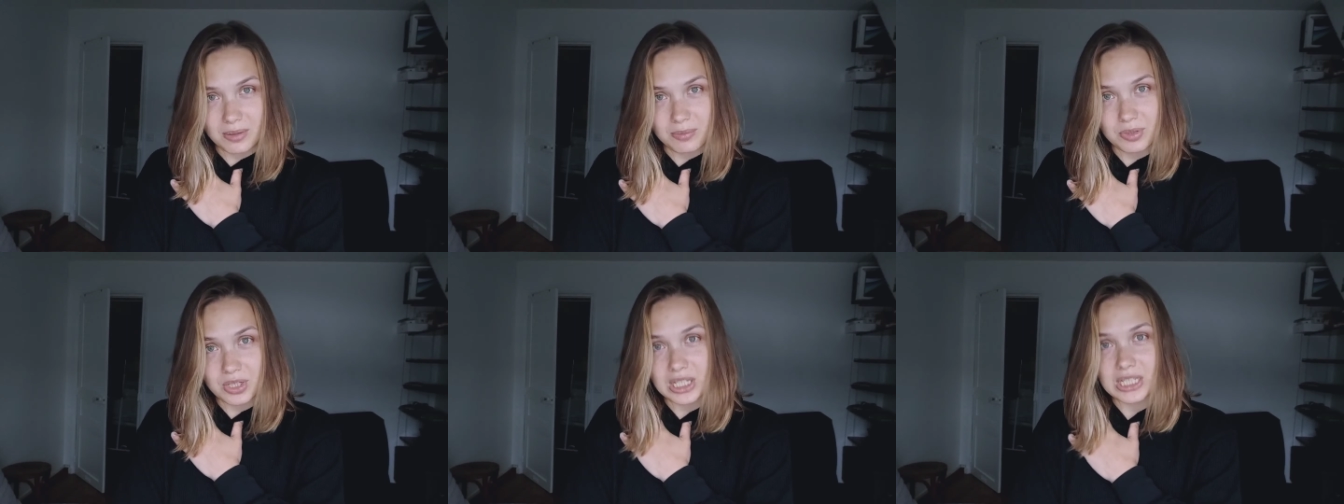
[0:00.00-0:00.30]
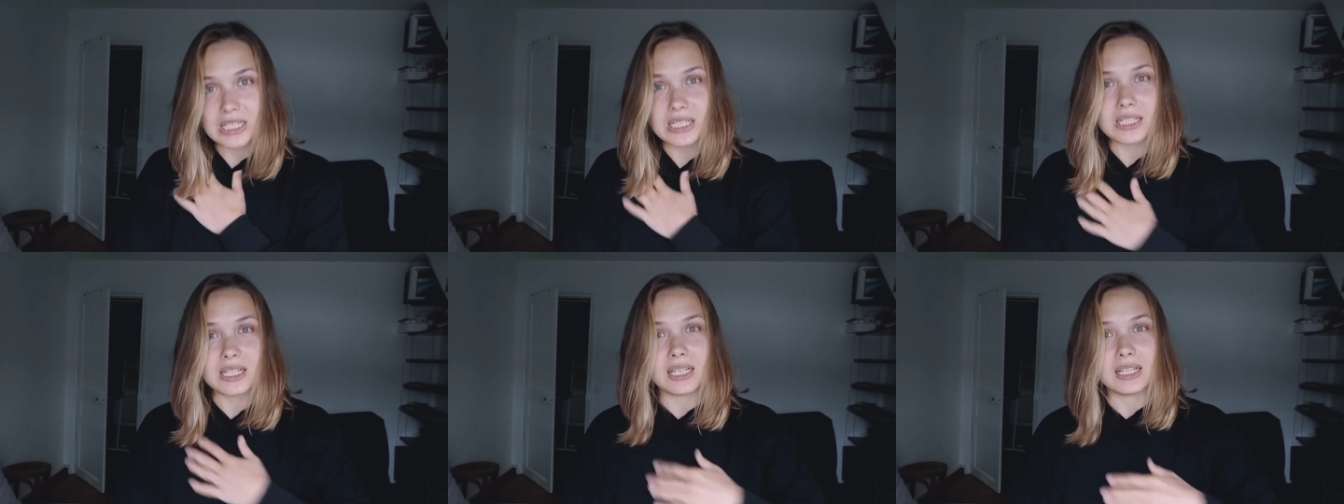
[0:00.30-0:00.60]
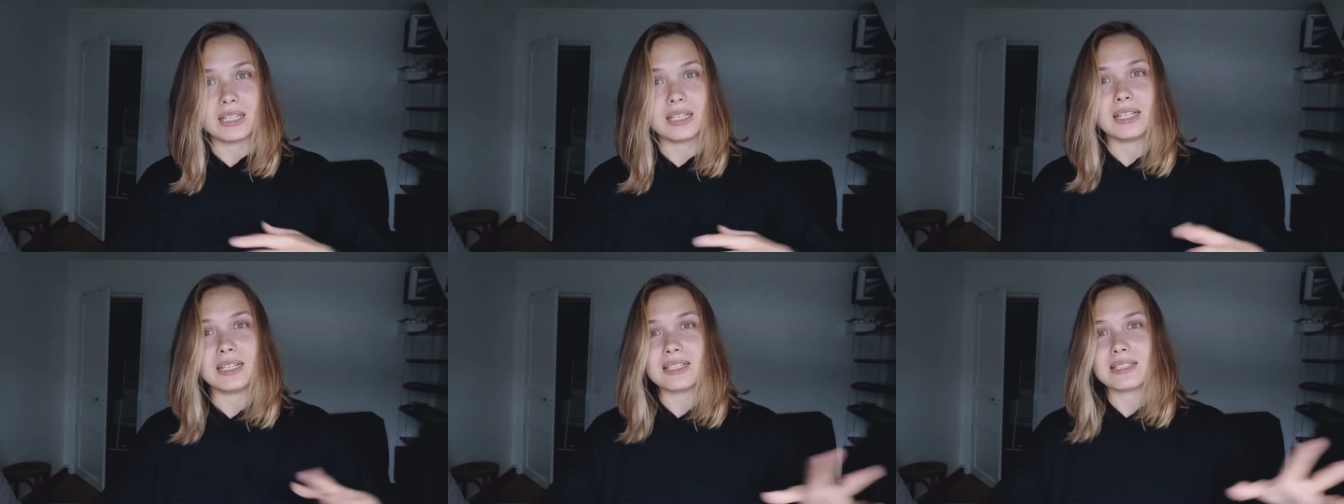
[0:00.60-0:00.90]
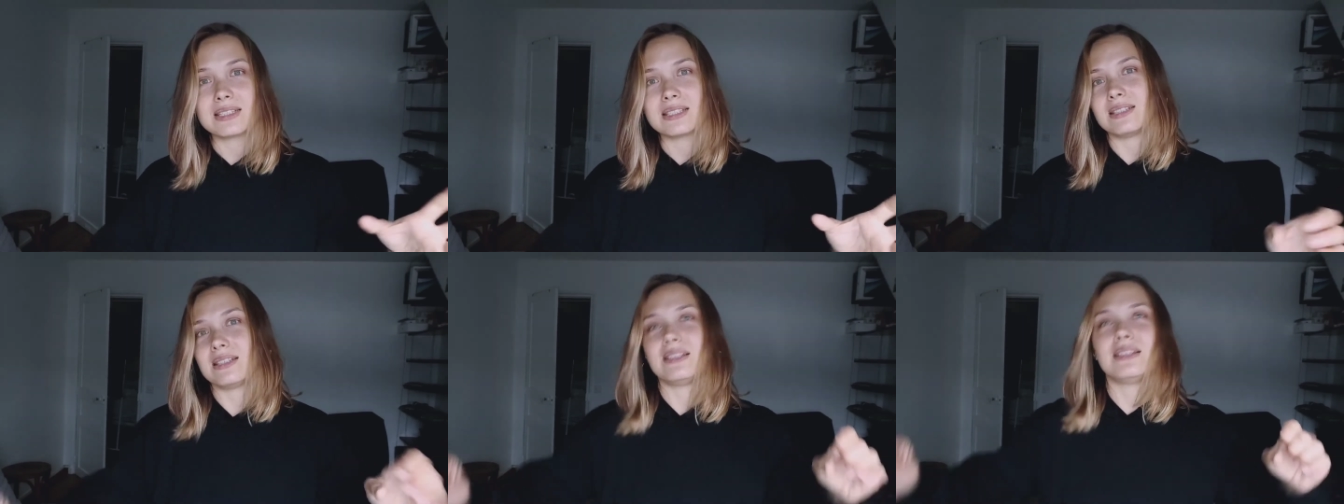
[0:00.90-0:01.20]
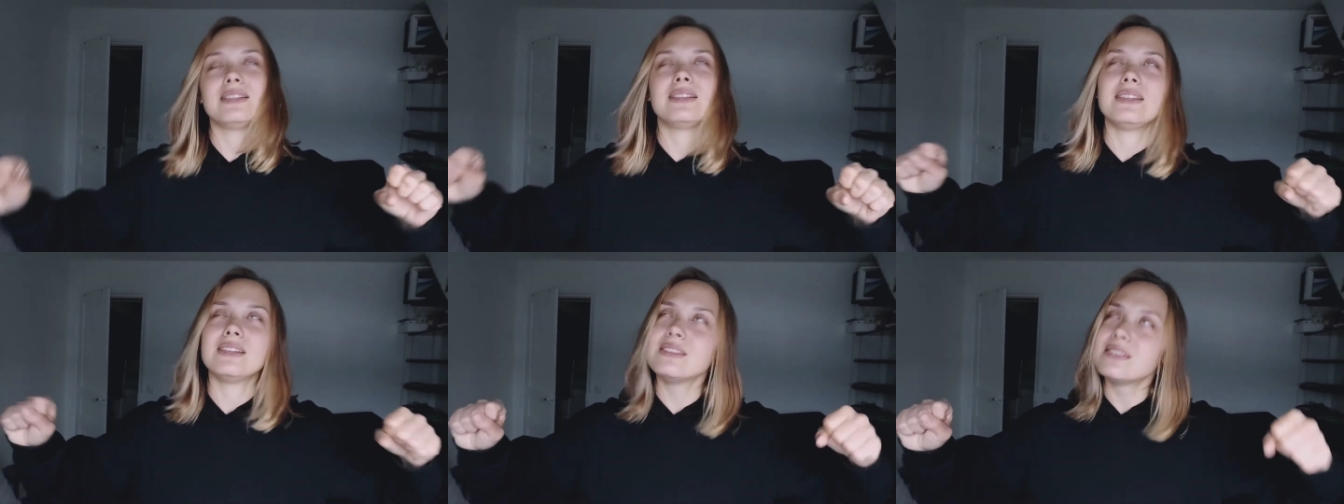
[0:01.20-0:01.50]
I'm dancing. It's,
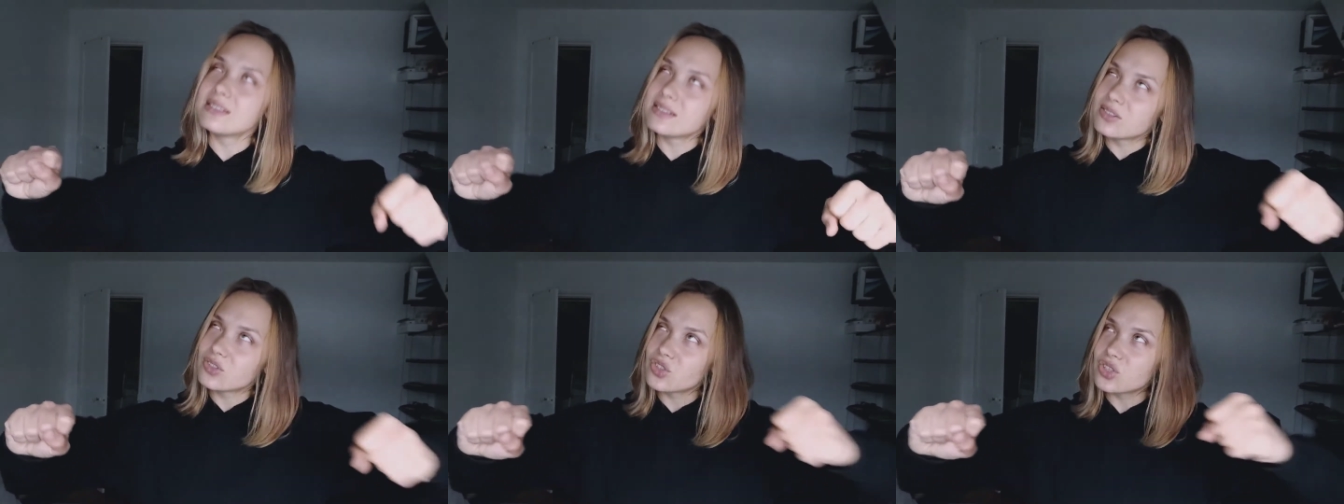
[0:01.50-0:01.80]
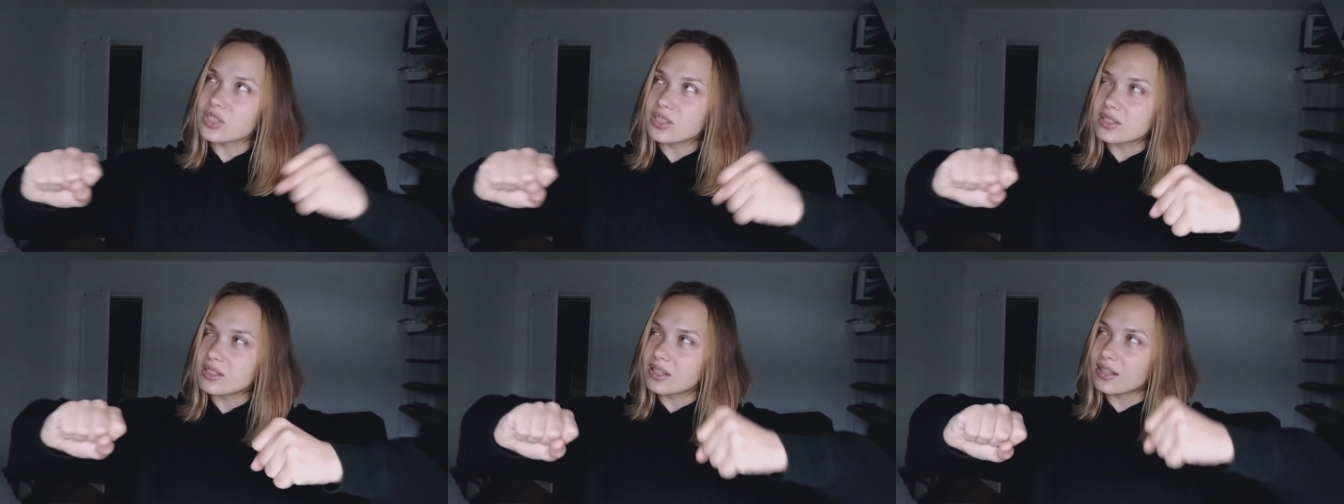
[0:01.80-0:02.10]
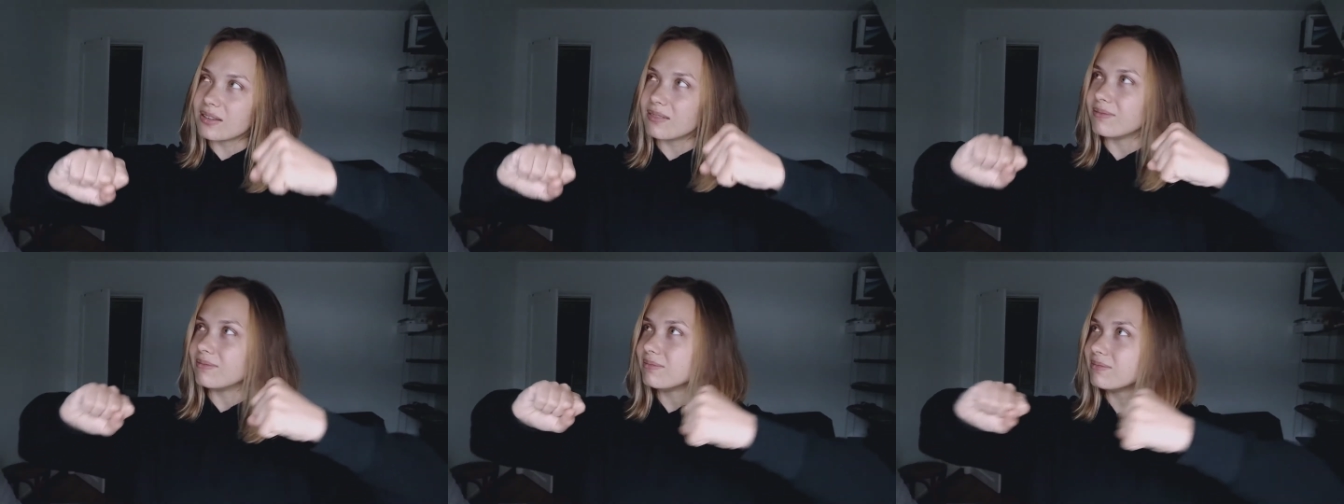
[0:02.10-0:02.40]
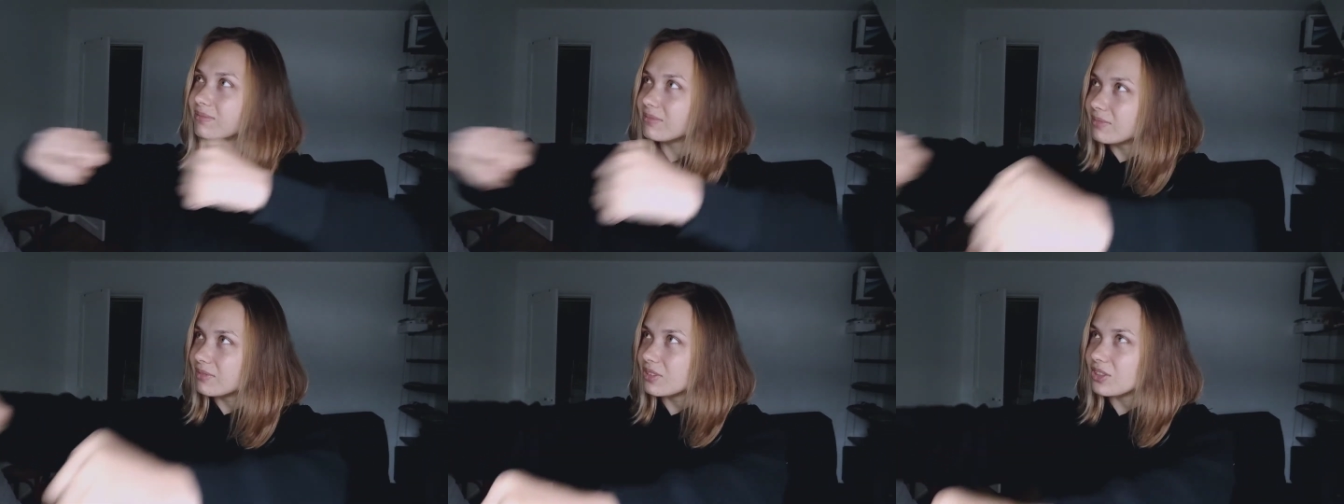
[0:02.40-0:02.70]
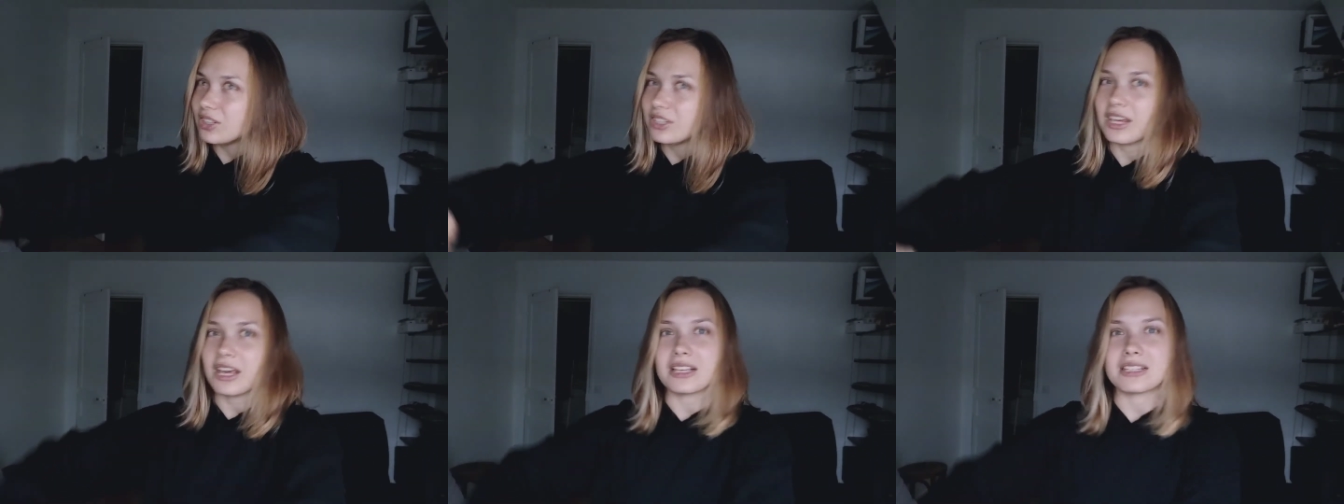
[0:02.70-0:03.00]
just the
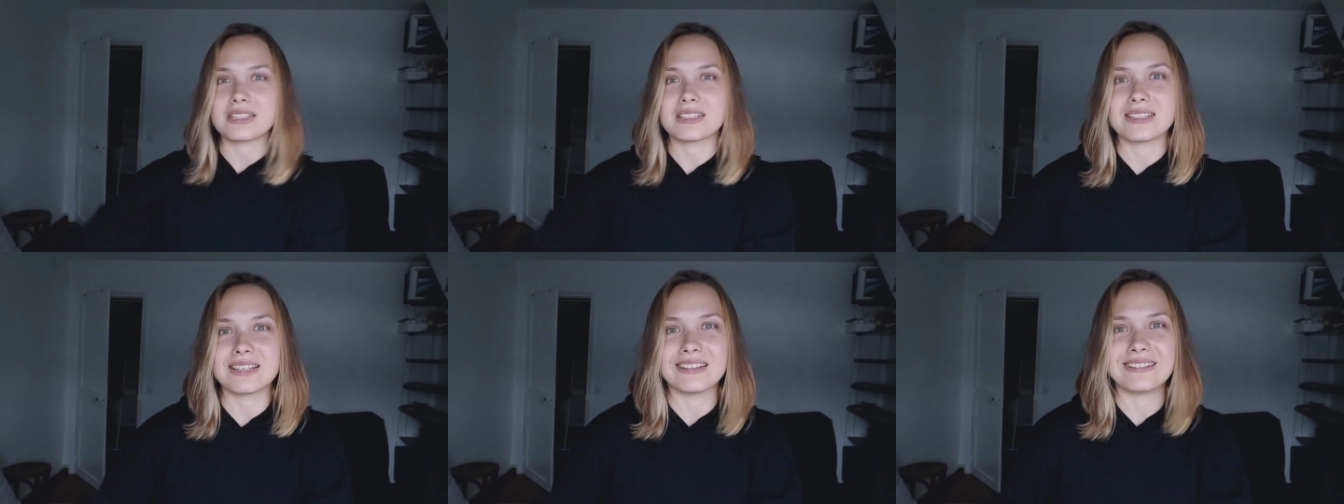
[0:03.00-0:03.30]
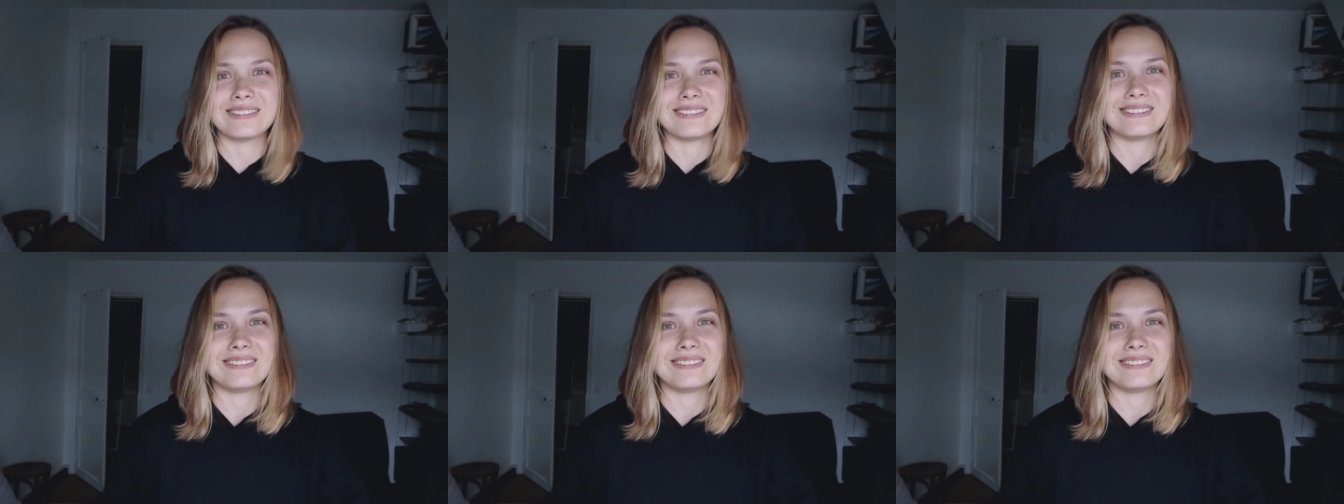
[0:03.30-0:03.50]
yes,